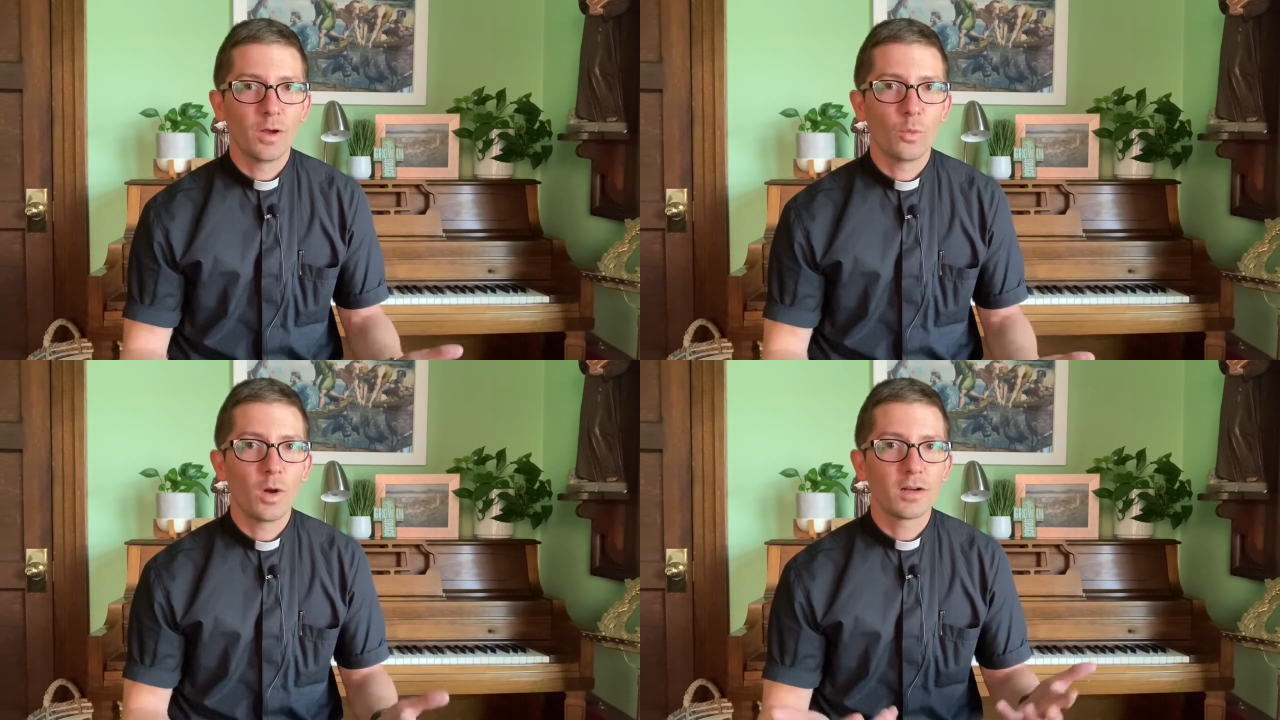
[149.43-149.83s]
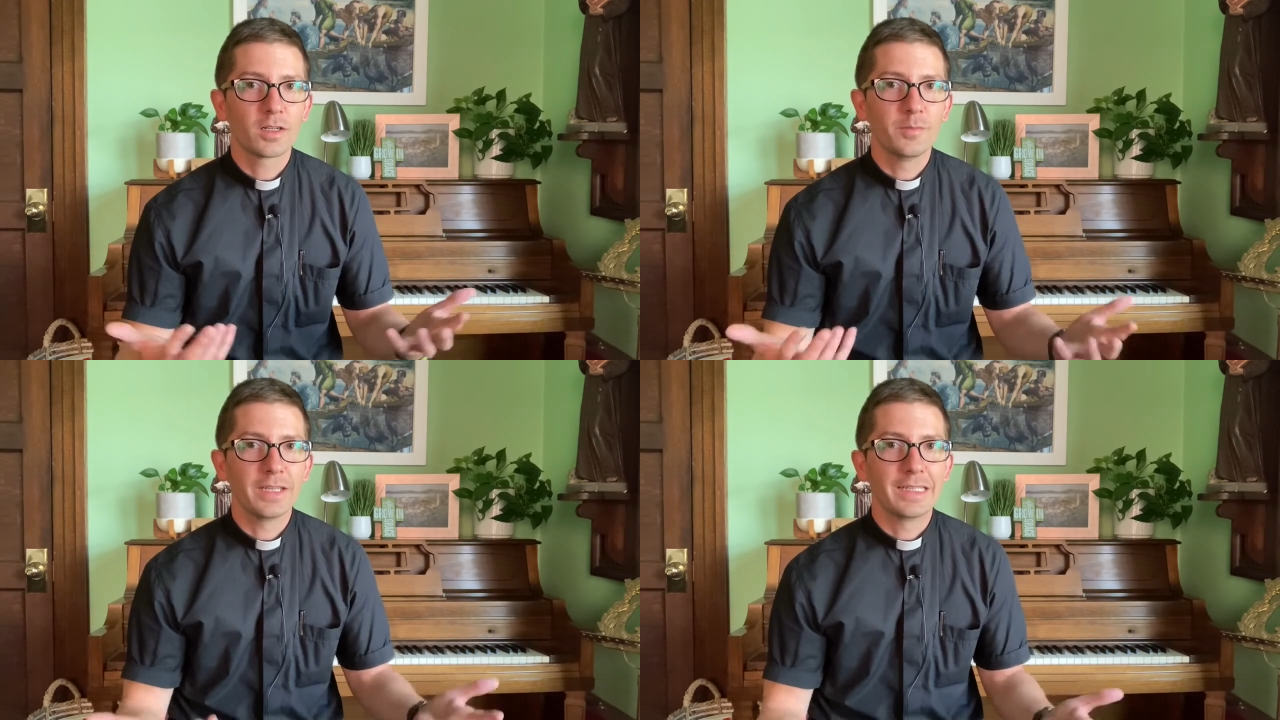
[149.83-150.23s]

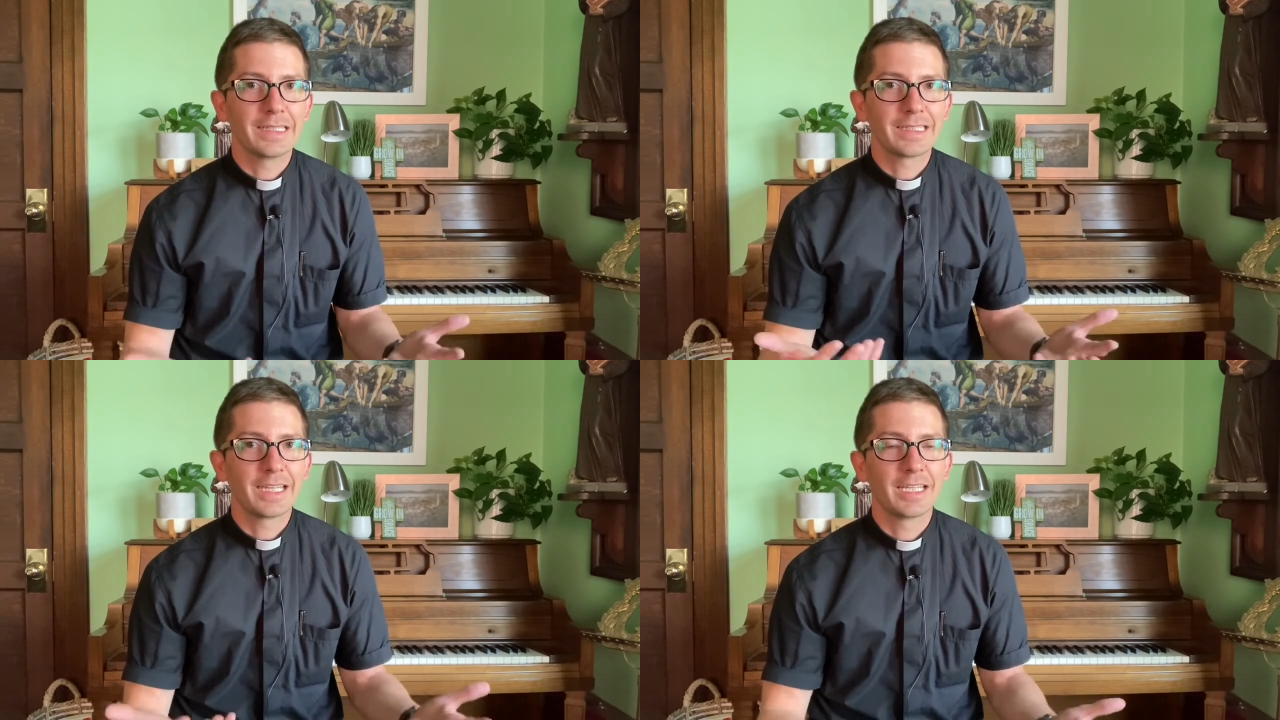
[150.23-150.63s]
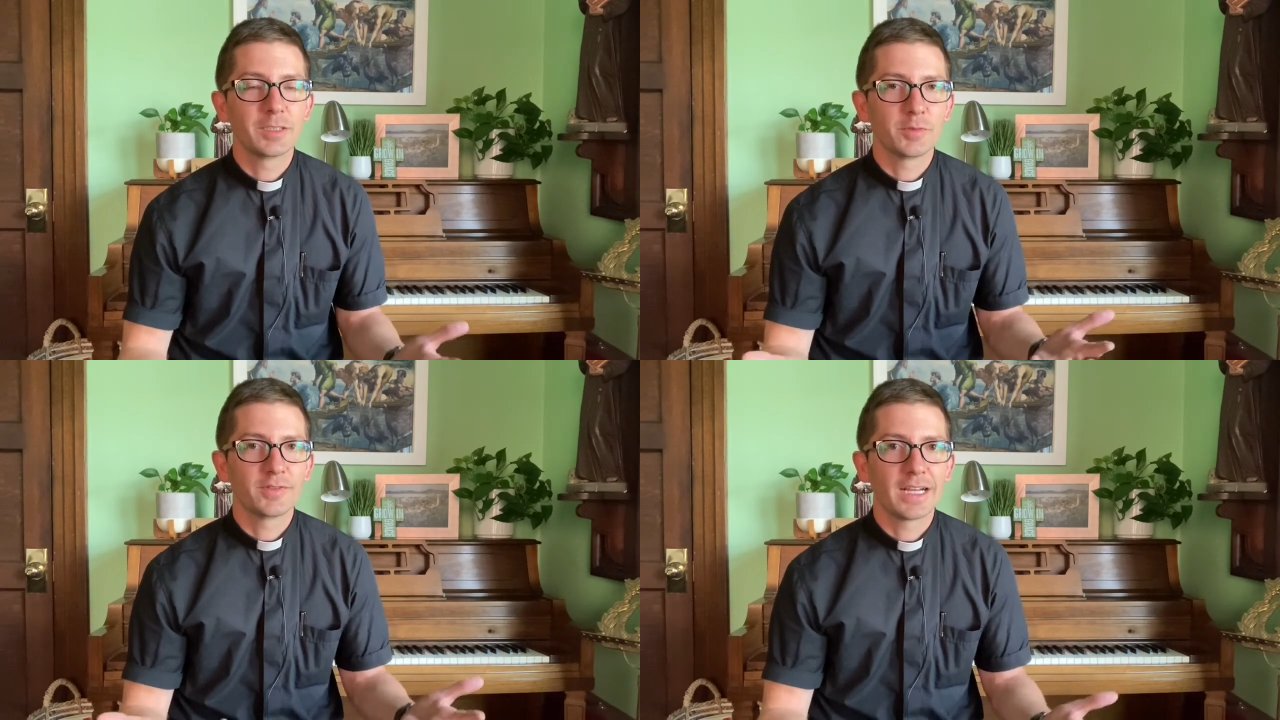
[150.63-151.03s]
welcome in the
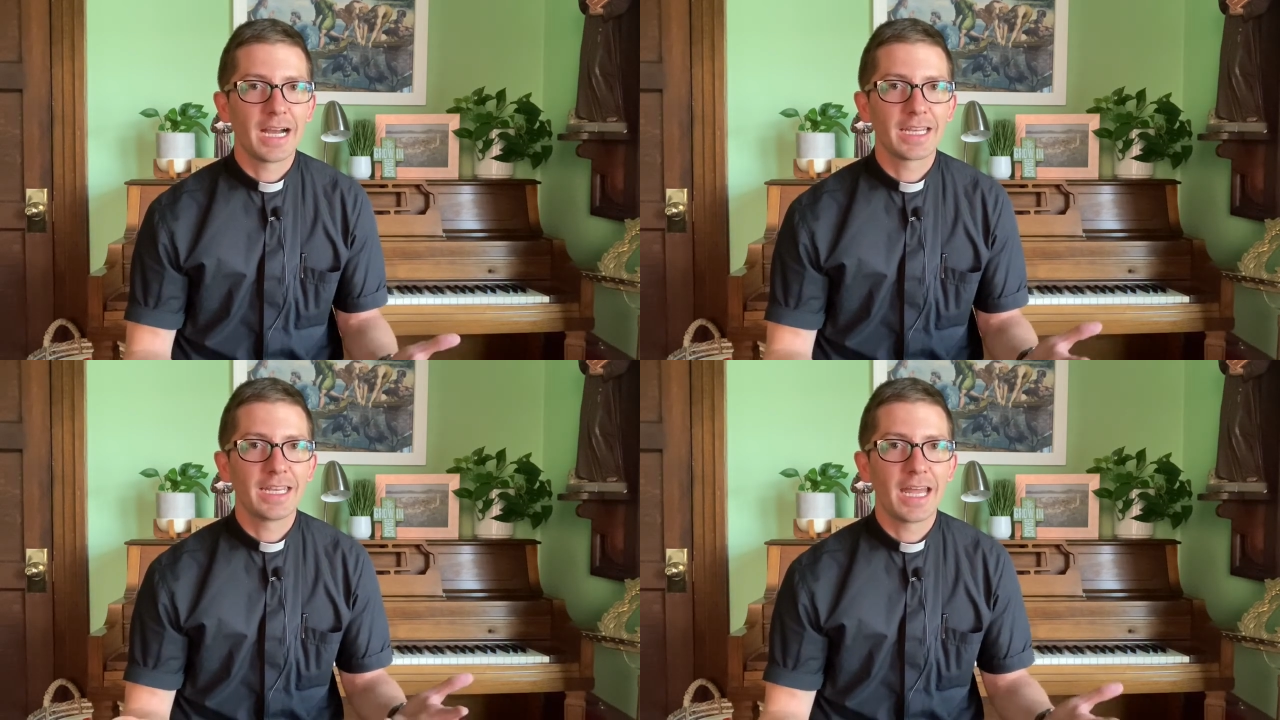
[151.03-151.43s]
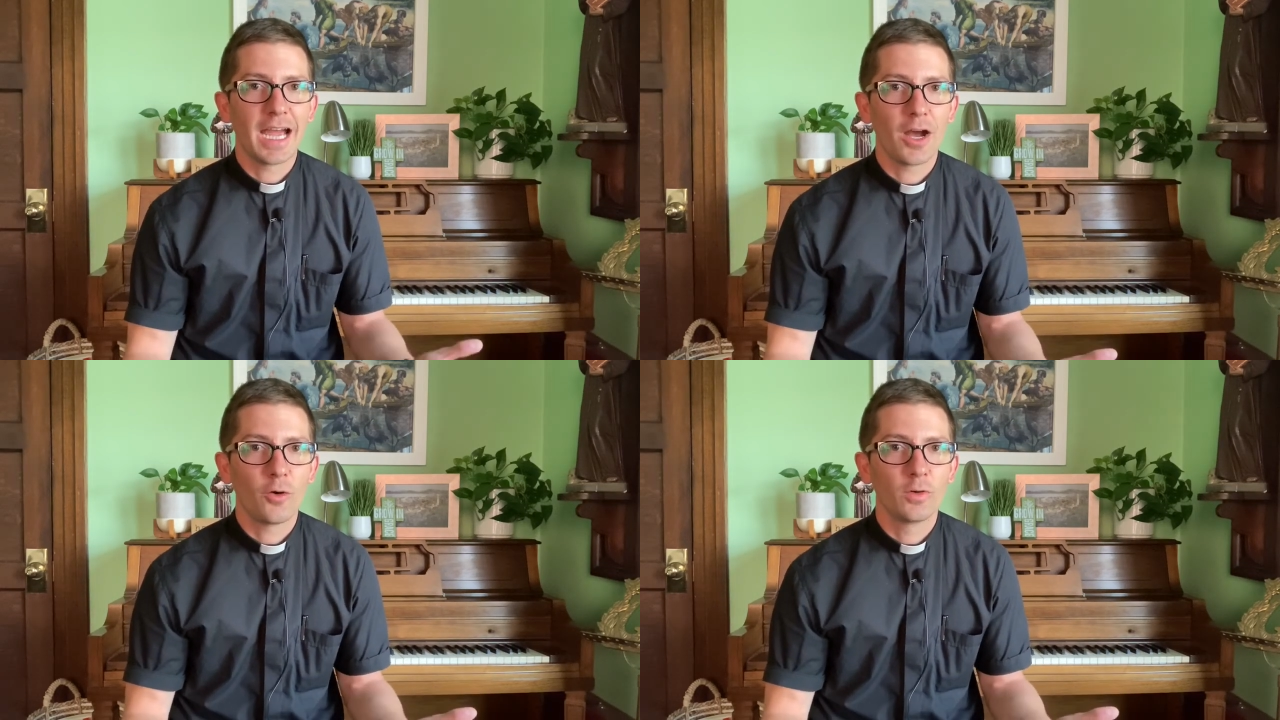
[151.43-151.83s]
kingdom of God
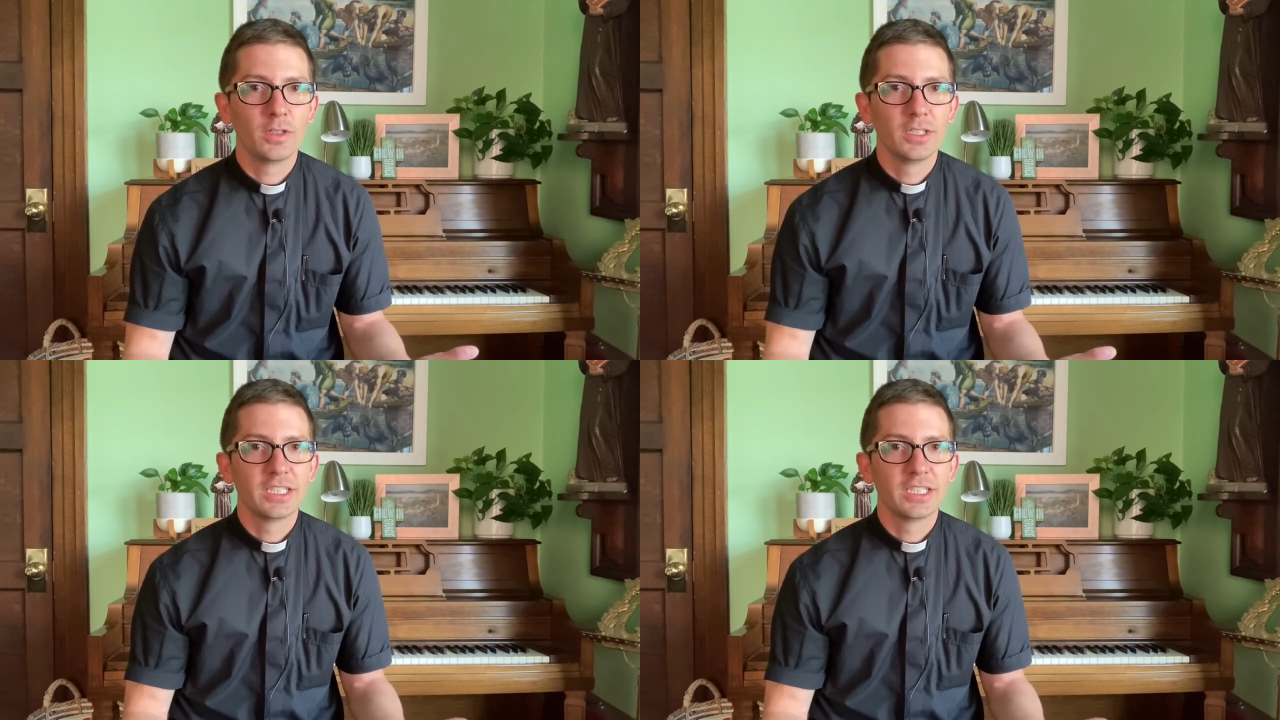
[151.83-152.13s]
now,